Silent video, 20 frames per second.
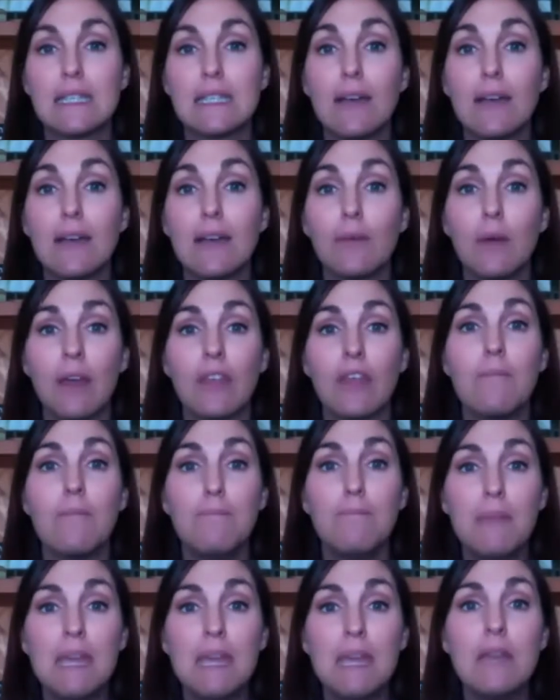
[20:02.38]
with
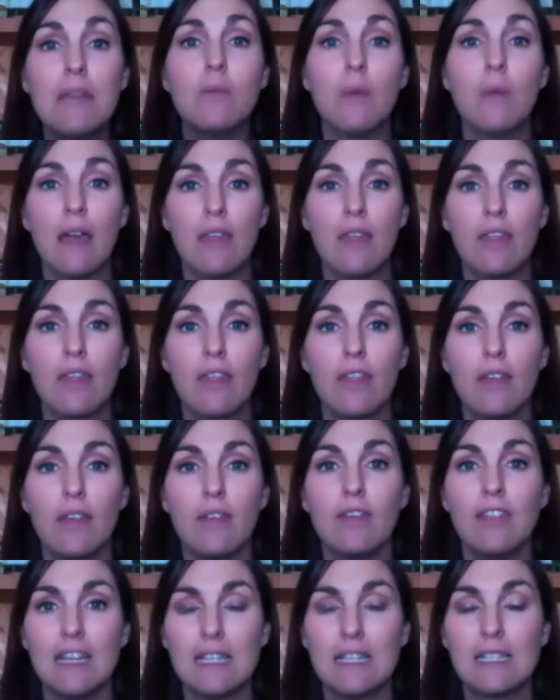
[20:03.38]
and be with
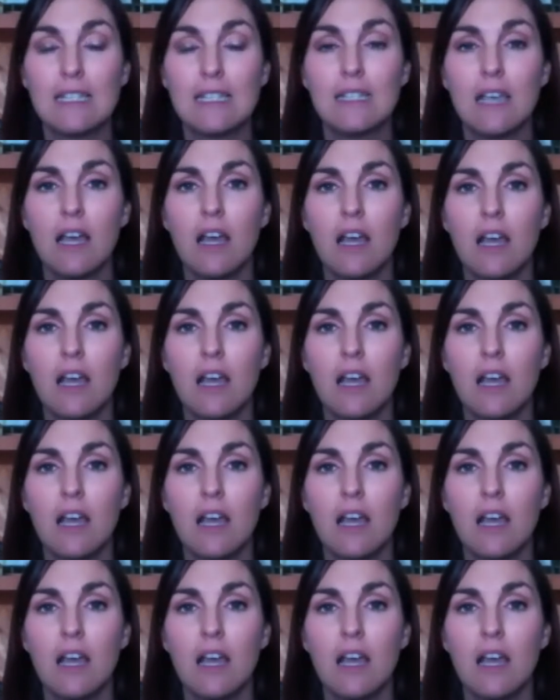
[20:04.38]
this